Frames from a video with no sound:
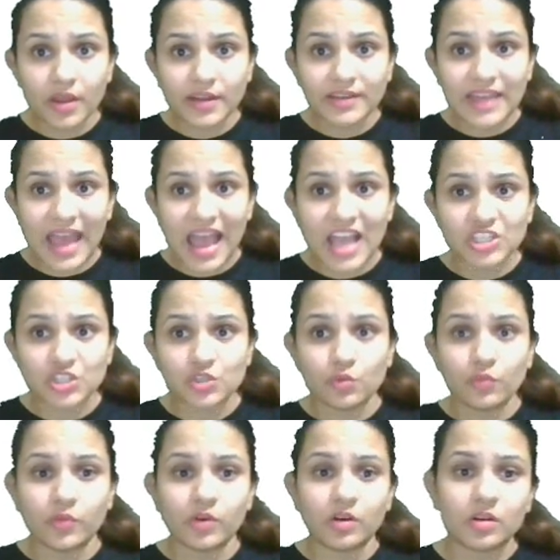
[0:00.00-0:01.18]
dash you
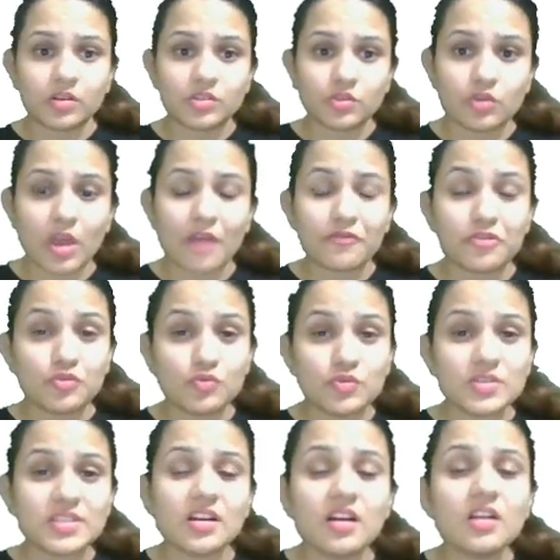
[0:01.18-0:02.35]
work. So you have to
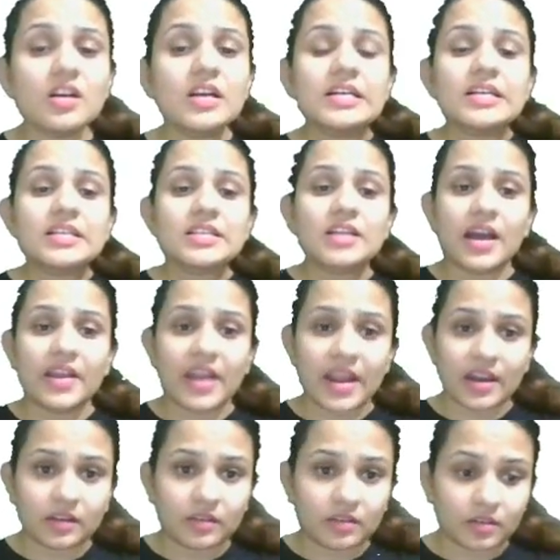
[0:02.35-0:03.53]
use the
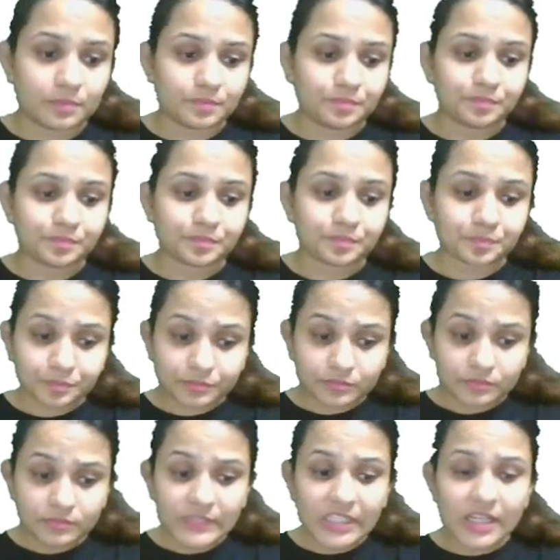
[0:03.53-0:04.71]
correct
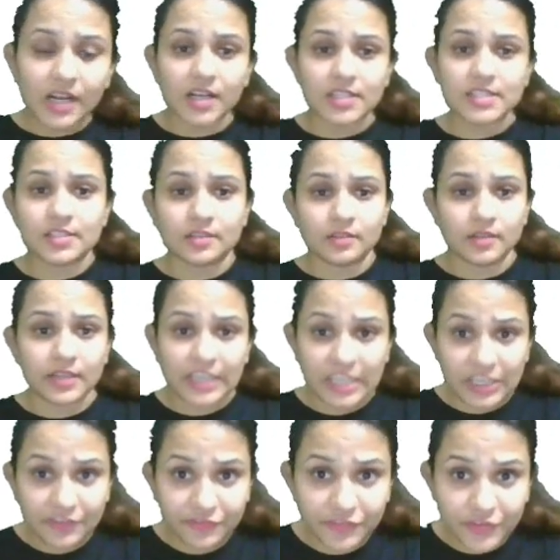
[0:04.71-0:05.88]
answer.
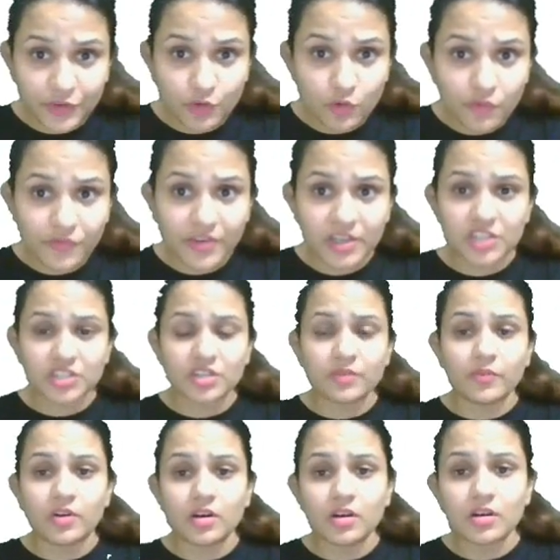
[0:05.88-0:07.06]
If you finish the
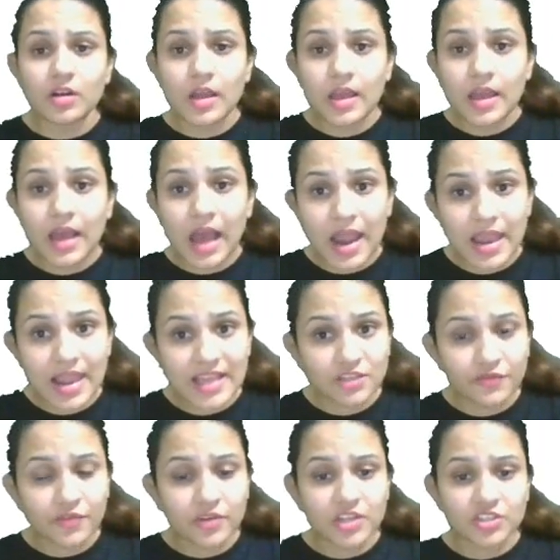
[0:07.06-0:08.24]
work, unless you
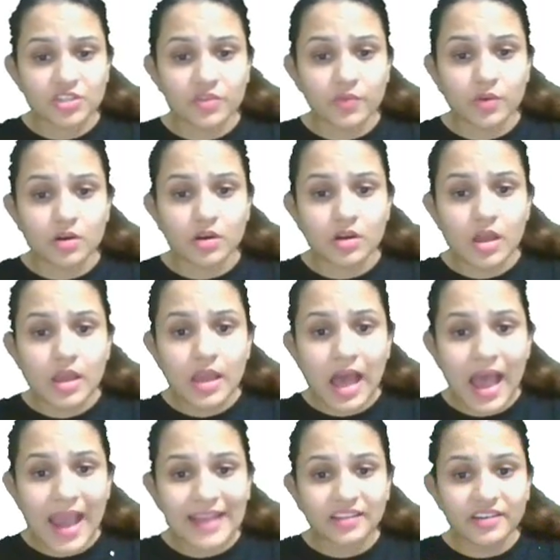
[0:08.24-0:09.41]
finish the work,
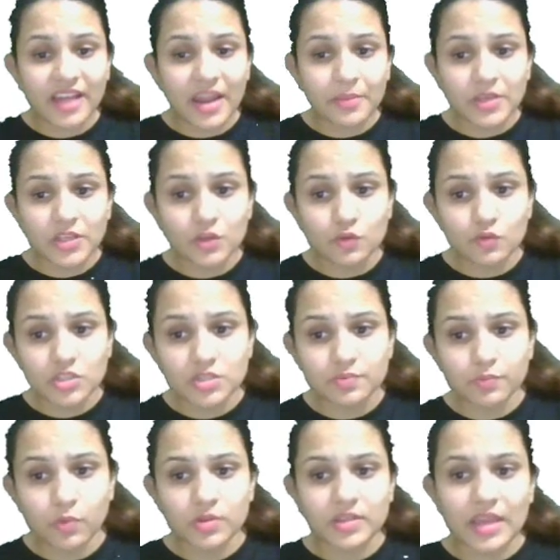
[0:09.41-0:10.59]
either can be used,
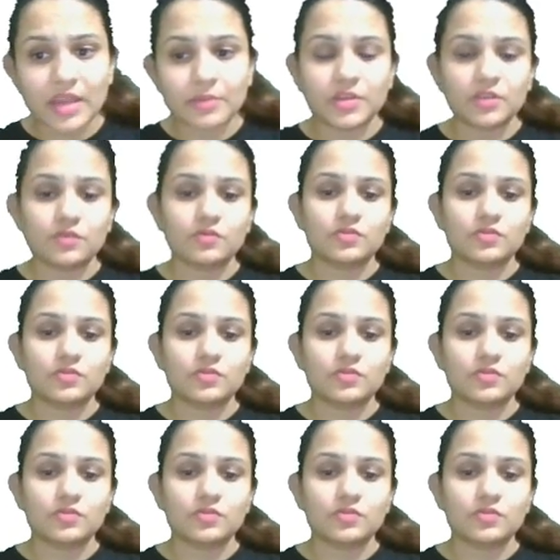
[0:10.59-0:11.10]
both can be used.